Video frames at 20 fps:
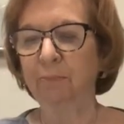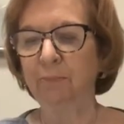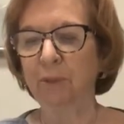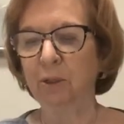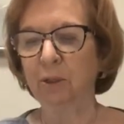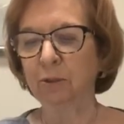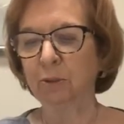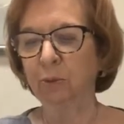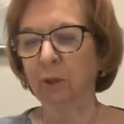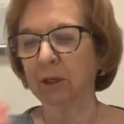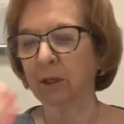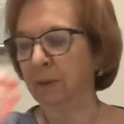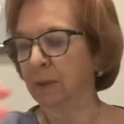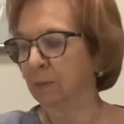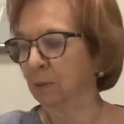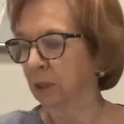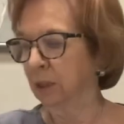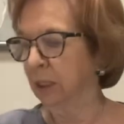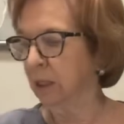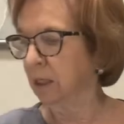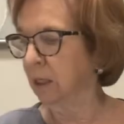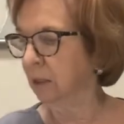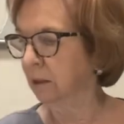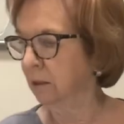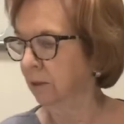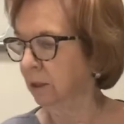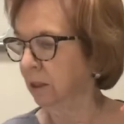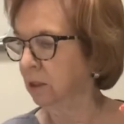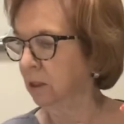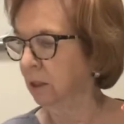because we're going to be putting
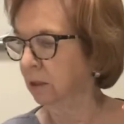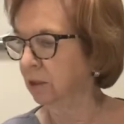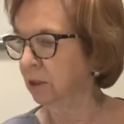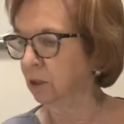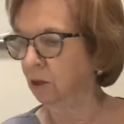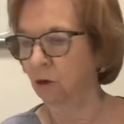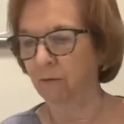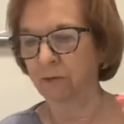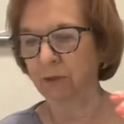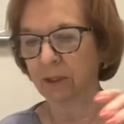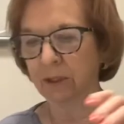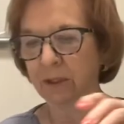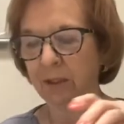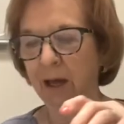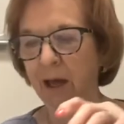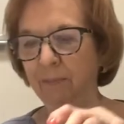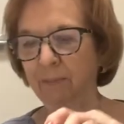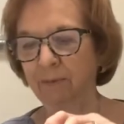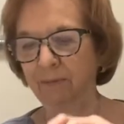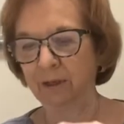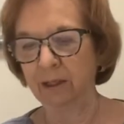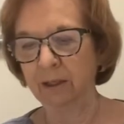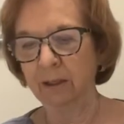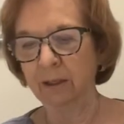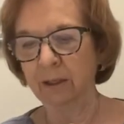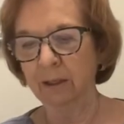other colors over the top of it.